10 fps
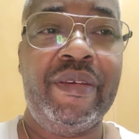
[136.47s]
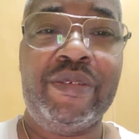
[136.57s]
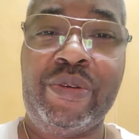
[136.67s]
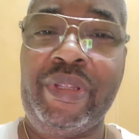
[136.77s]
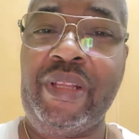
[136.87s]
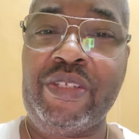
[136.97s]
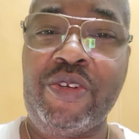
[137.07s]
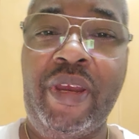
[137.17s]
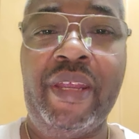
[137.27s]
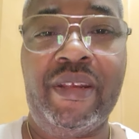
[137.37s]
So they'll
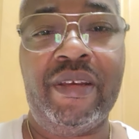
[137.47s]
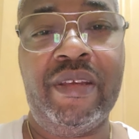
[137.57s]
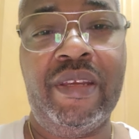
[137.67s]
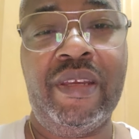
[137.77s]
try to